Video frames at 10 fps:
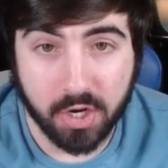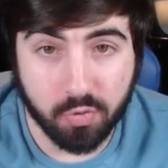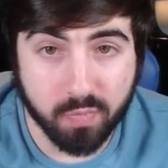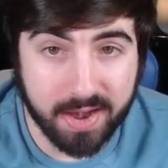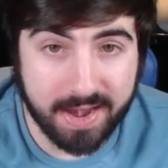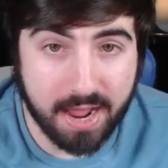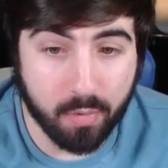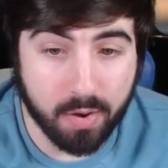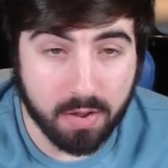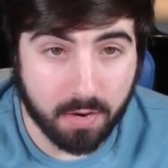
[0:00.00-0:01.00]
You right
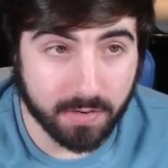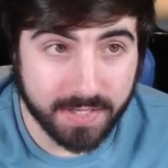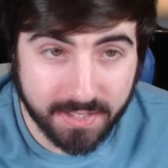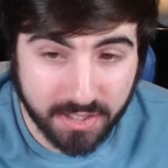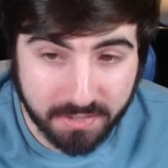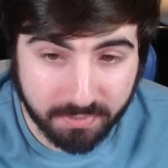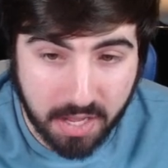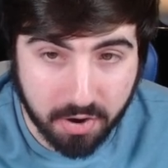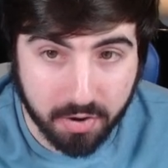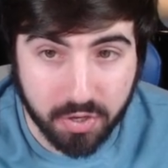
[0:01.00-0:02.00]
now on TCG
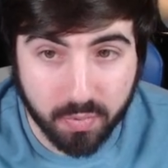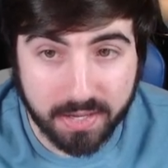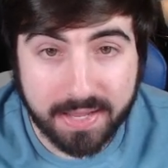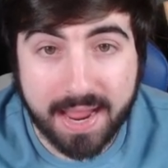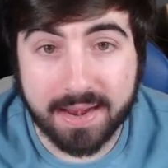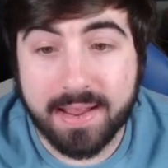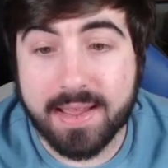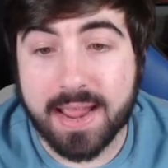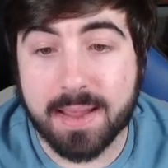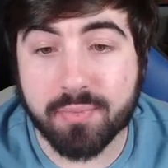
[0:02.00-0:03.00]
Player, you can get
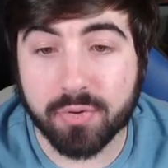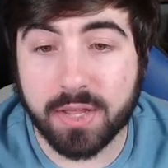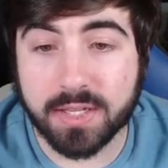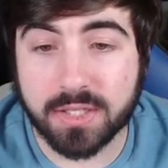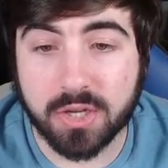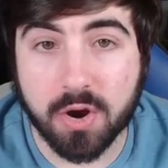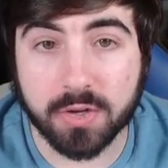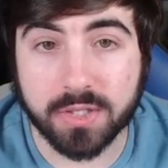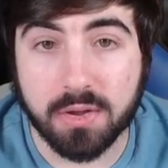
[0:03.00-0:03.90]
a Brilliant Stars